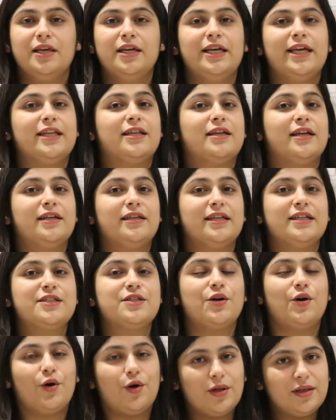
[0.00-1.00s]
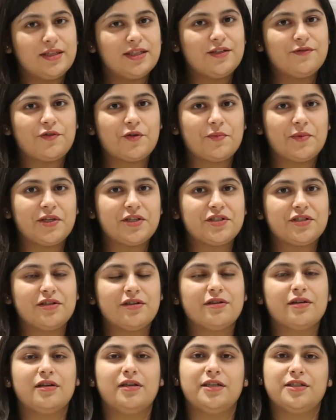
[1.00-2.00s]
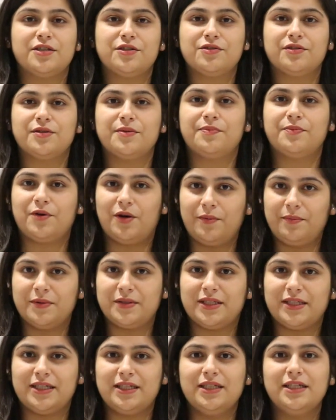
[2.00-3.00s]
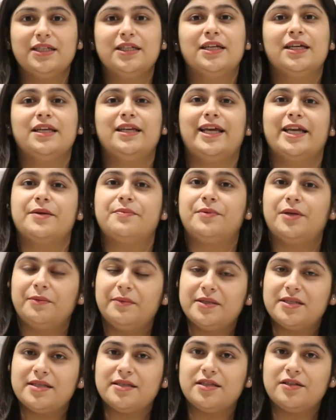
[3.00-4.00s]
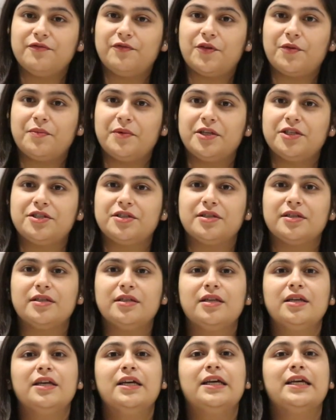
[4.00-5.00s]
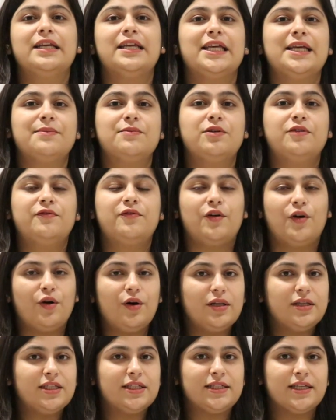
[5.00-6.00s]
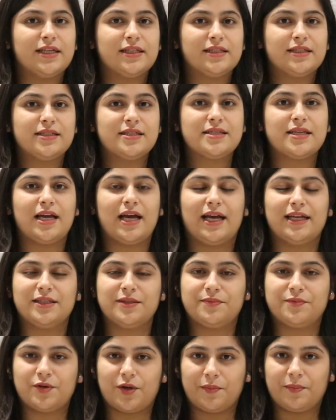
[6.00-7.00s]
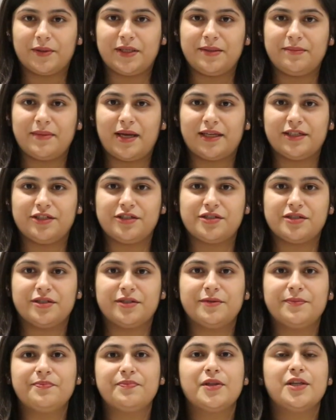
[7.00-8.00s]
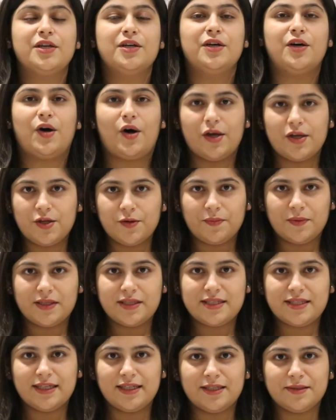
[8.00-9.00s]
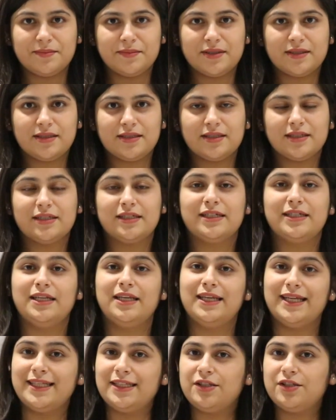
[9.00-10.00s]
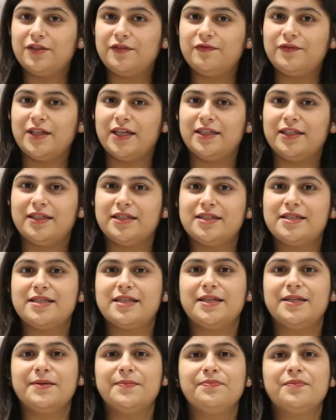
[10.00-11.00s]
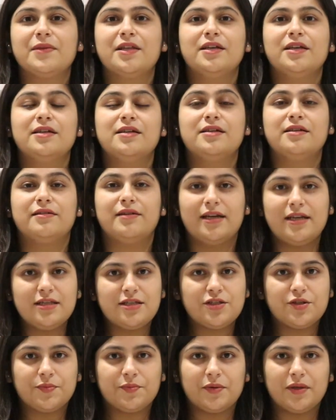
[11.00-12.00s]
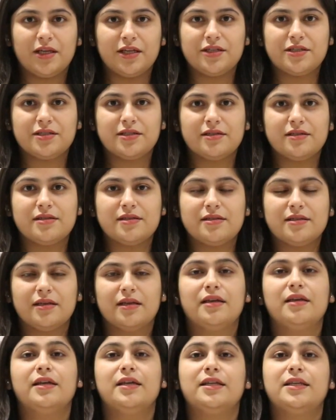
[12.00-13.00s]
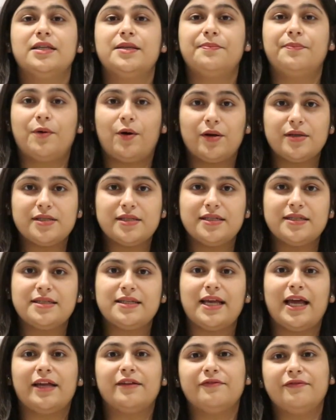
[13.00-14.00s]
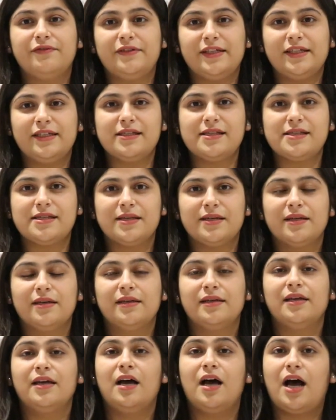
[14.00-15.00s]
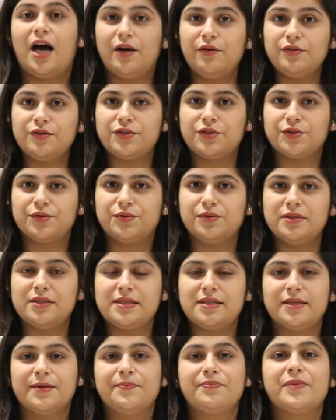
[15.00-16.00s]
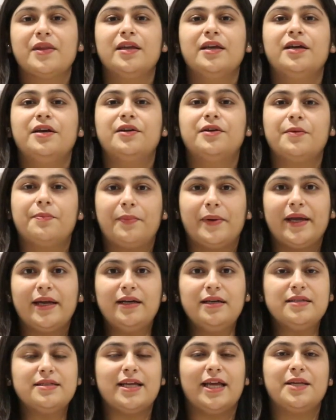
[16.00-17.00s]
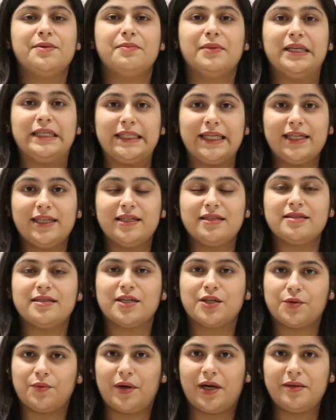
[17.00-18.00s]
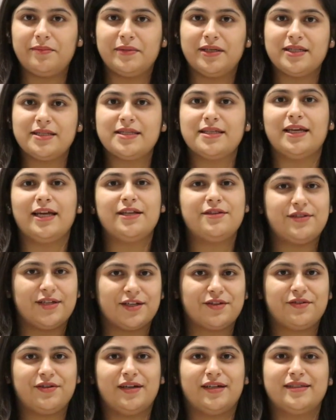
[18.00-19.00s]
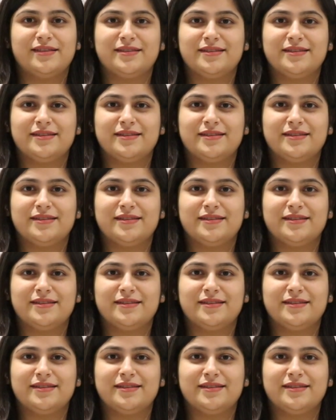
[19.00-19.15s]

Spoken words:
It contains all the information related to the property like premises information, name of all the tenants and the property manager, occupancy limit, length of tenancy, rent stipulations, deposits and fees, house rules, repairs and maintenance requirements, etc.